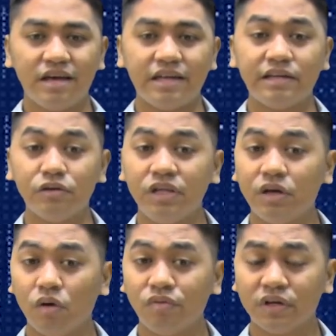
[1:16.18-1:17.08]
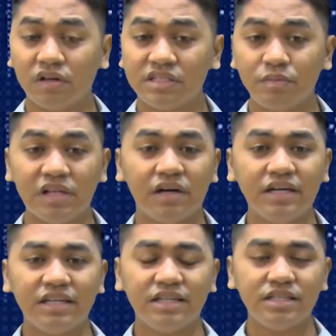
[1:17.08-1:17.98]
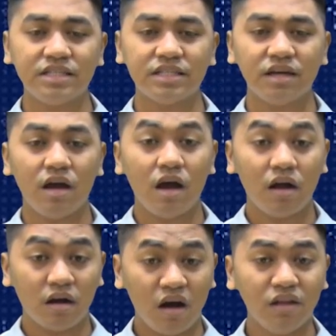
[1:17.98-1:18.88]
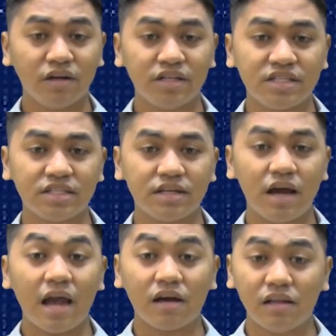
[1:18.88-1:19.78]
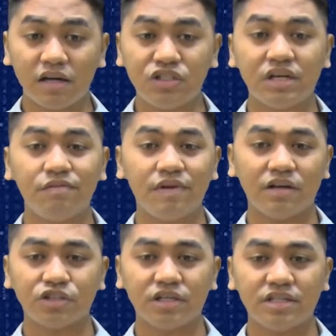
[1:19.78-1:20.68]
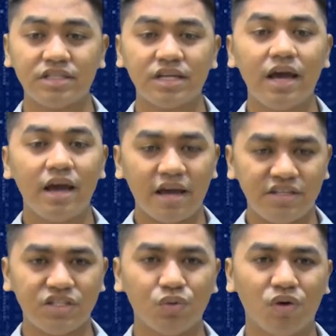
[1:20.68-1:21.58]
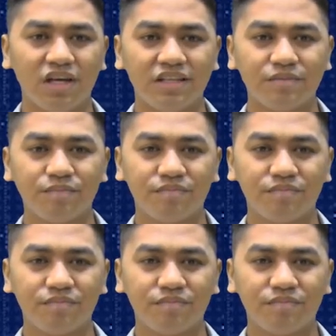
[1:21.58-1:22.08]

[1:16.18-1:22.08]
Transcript: including overall similarities, colors, ecological functions, and so on.